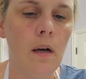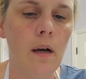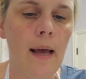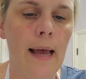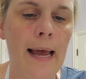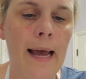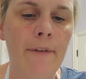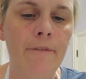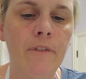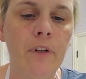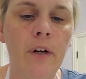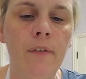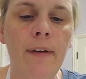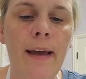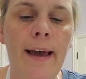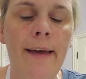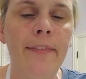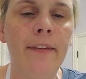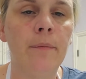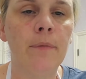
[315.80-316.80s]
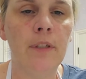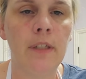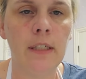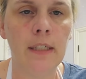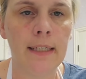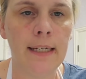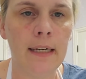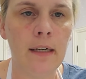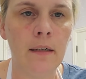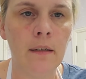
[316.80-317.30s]
after I've had them
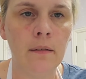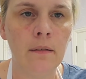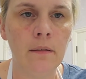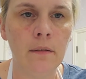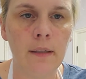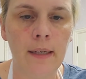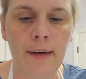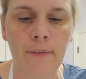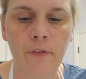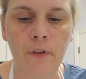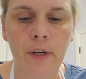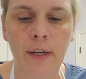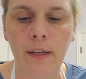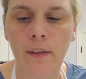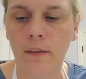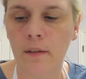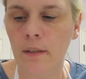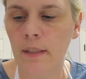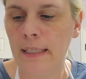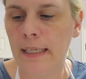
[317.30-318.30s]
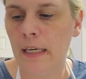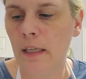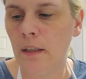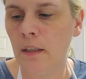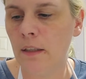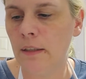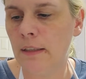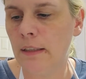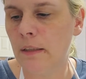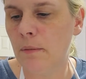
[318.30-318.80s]
decaled, after I get the decal
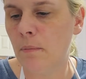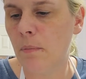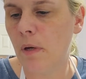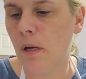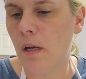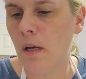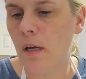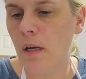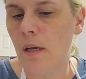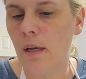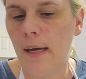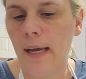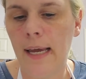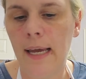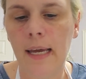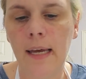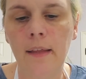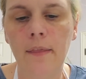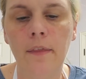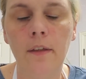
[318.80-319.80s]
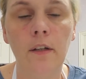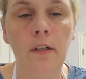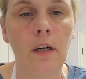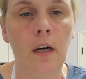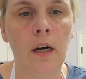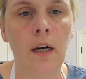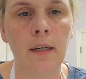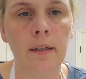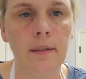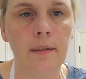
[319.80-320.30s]
on them and the
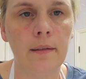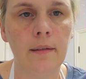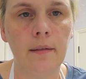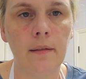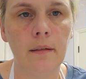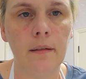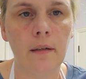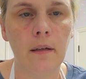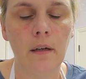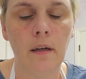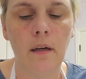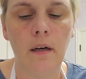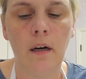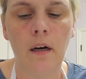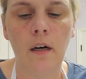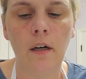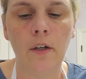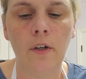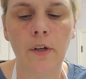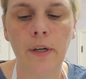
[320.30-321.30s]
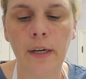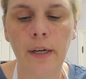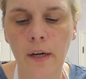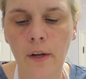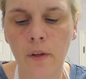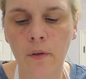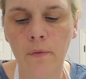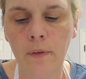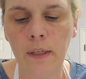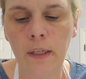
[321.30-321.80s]
dots. I'll create
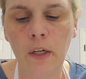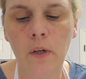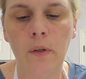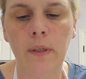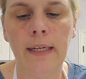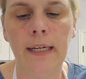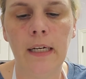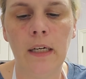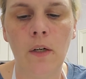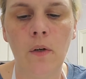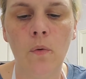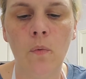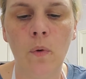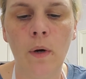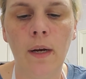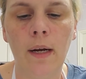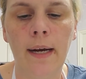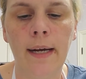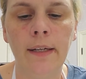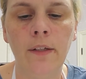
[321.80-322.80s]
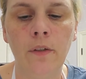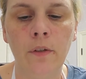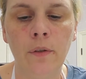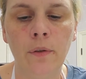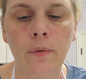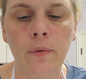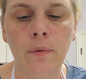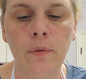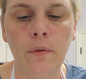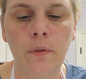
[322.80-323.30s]
another video on what I
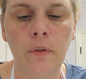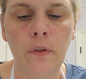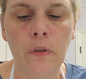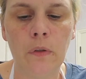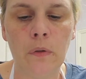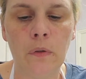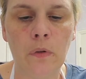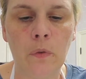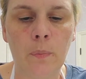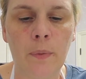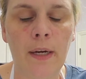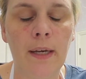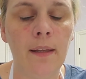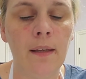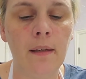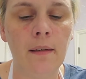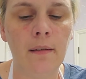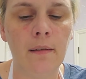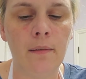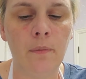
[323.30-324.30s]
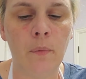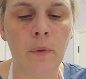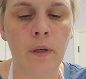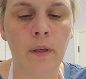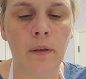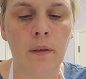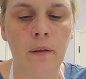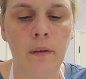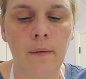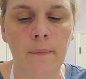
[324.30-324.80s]
do to spray these
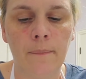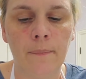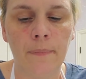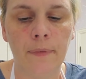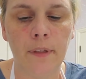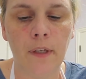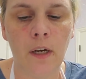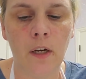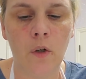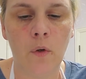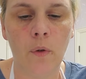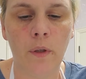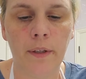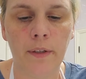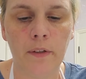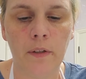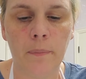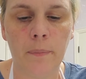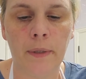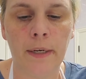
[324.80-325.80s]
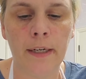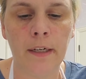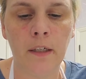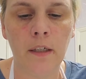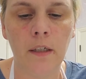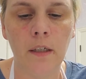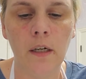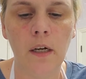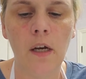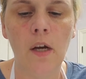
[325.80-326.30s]
with acrylic
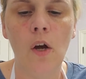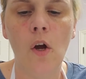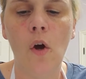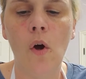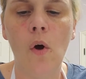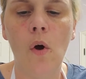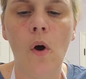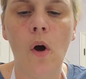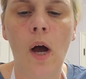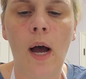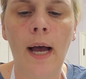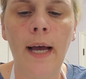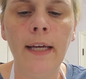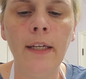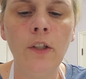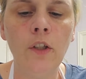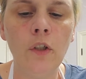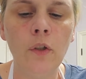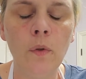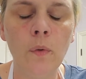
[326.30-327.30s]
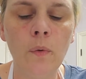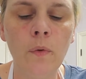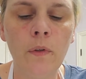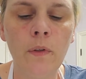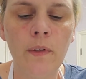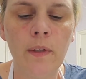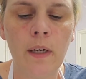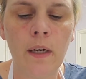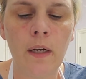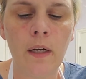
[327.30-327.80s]
sprayer. I
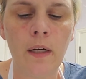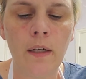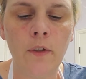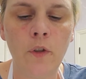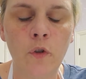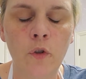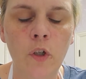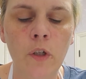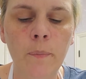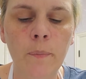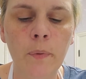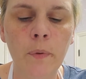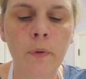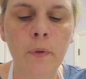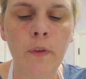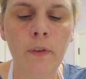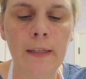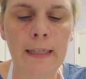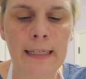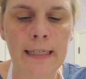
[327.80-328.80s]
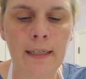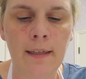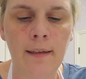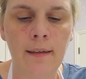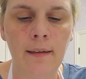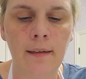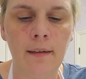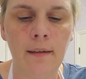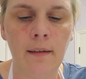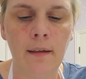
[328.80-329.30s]
use triple
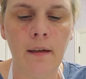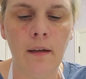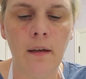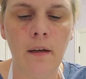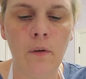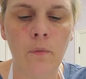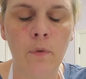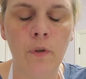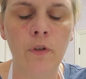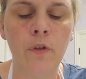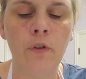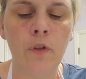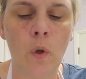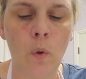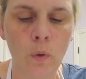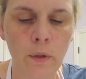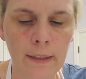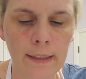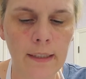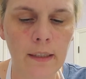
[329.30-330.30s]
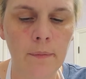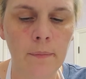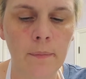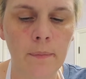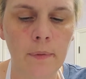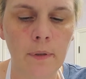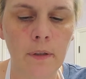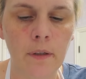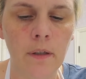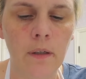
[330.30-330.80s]
thick
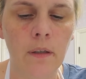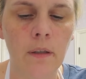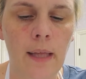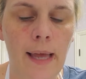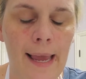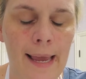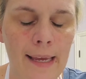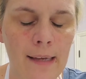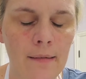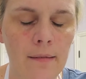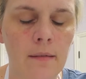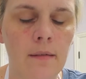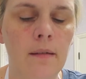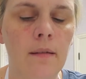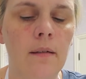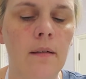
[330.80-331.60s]
Rust-Oleum glaze